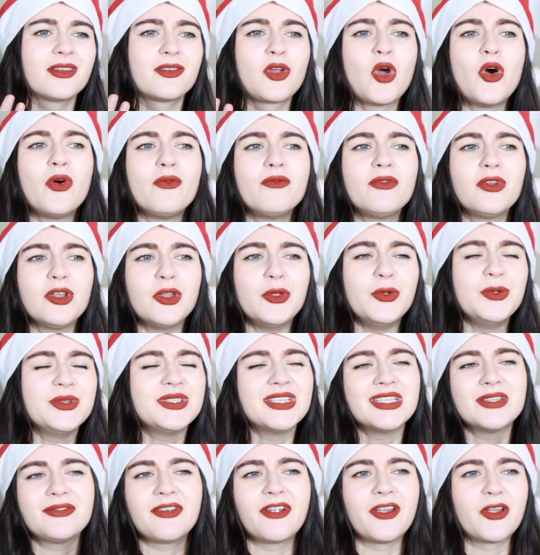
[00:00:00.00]

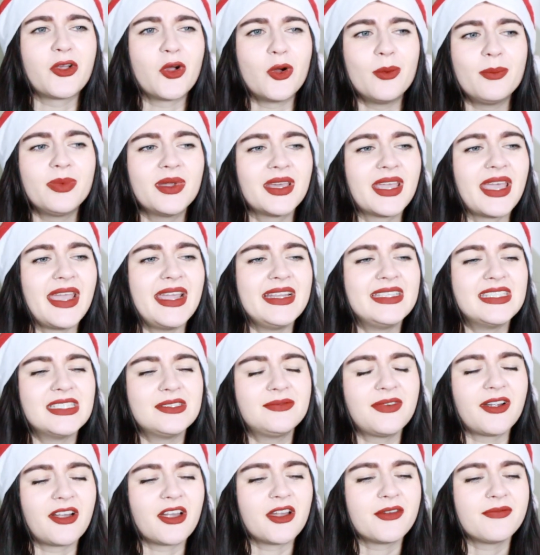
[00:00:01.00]
convoluted, very complicated,
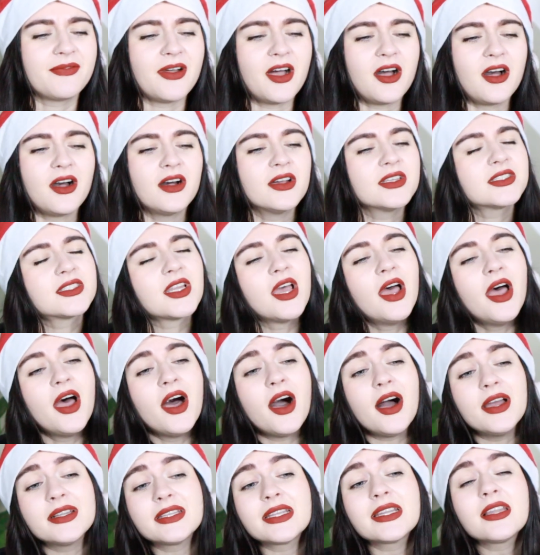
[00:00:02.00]
very fast.
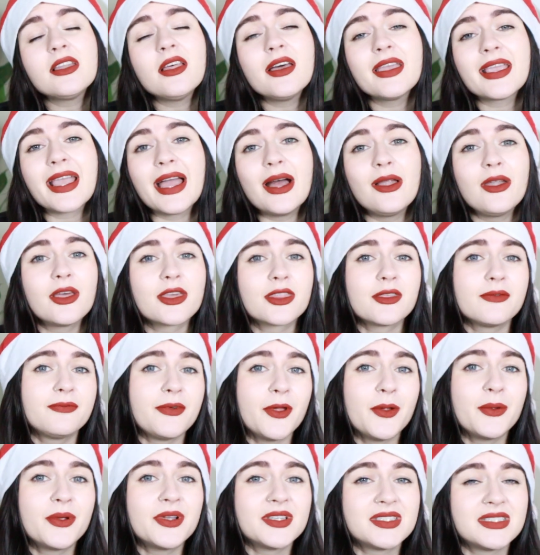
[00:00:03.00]
I did like how like the
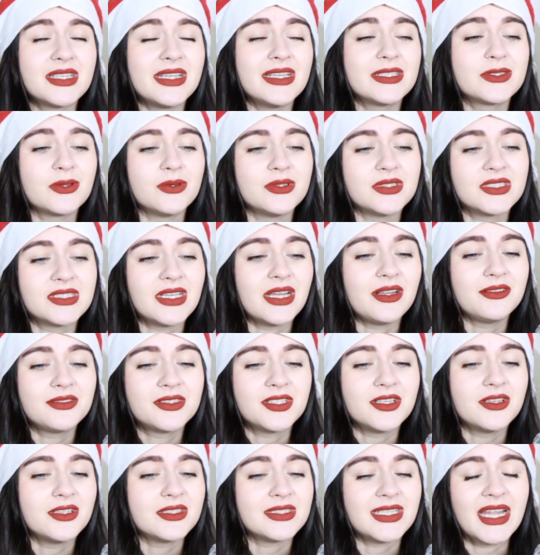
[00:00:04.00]
focus is on
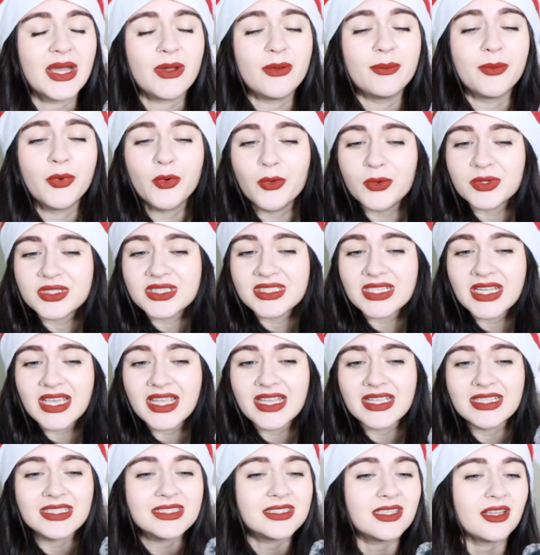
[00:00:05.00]
shelters and how important it
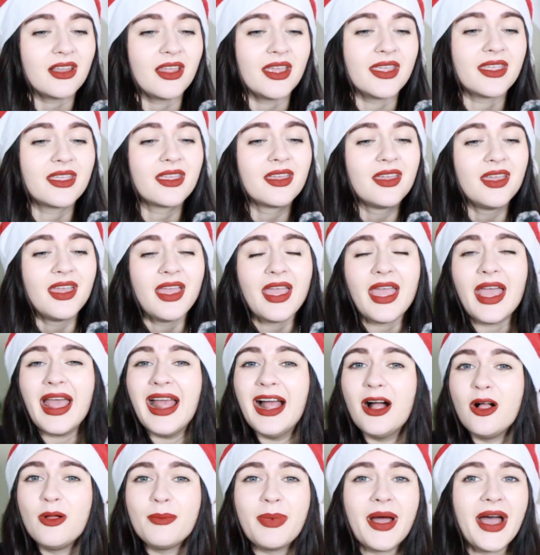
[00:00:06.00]
is to like
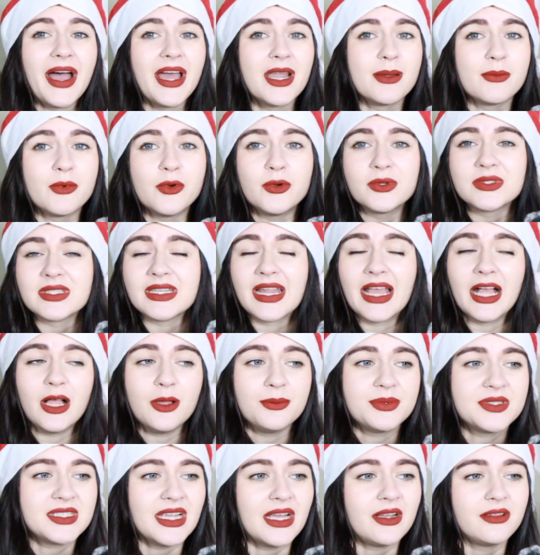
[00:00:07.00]
help animals and
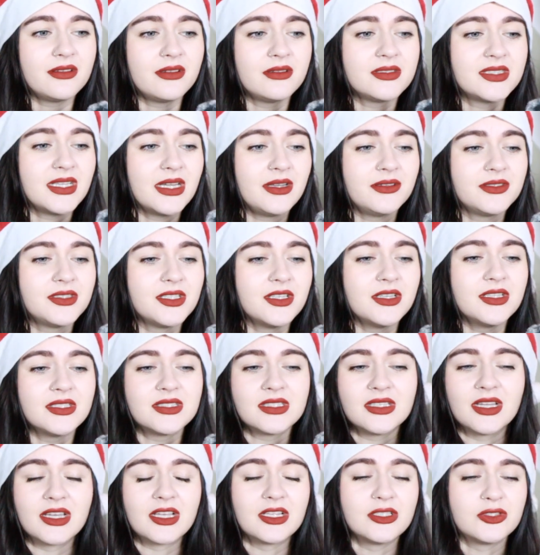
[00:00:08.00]
help shelters
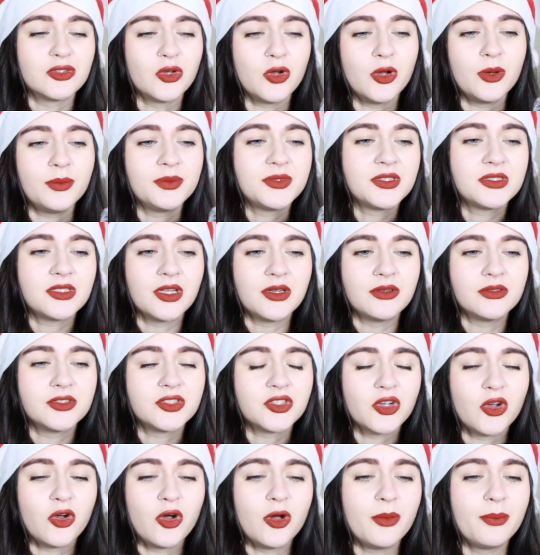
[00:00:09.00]
and like adopt, don't
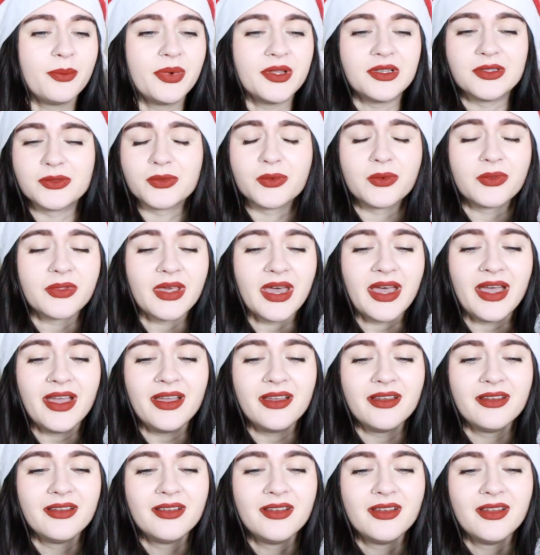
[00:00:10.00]
shop, and all
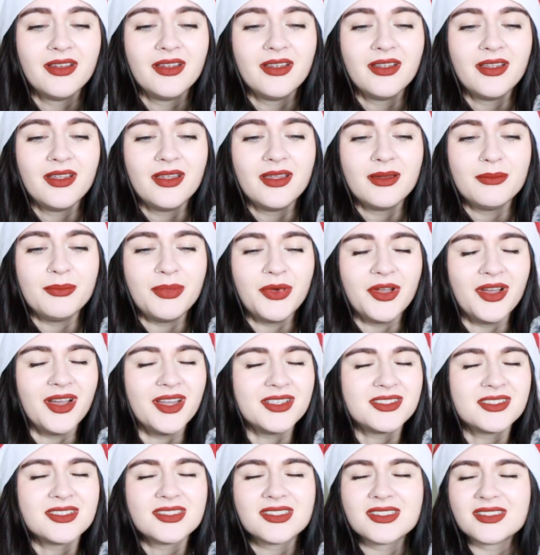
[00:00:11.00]
that. But I
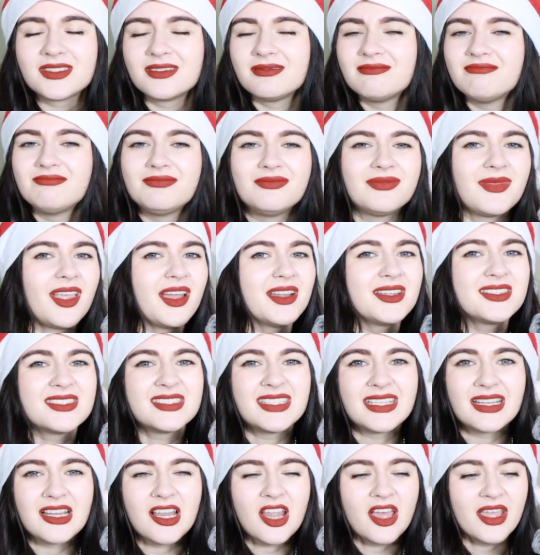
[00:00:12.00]
just
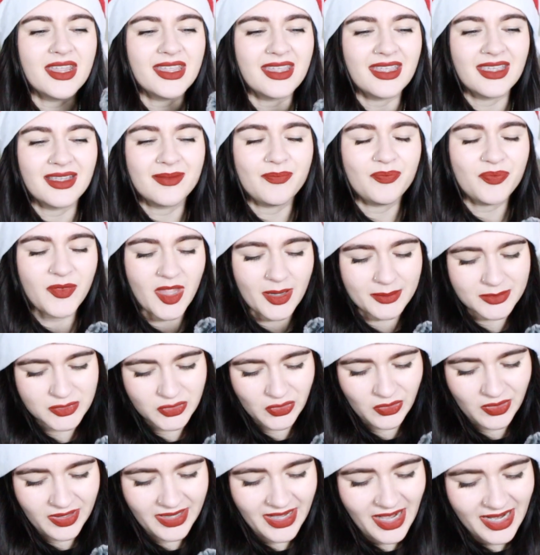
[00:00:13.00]
didn't like it. I'm
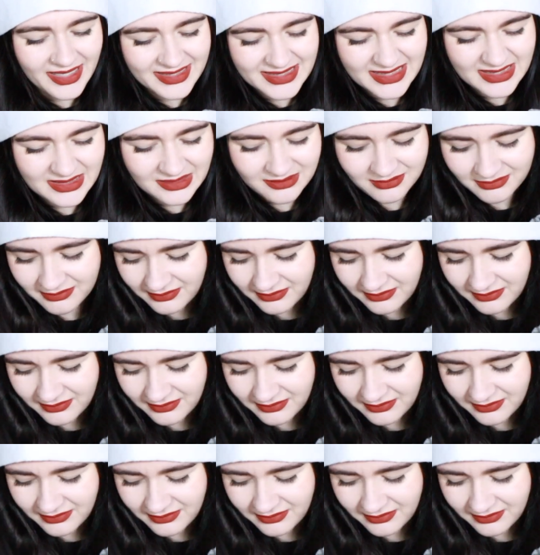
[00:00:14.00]
sorry, I didn't.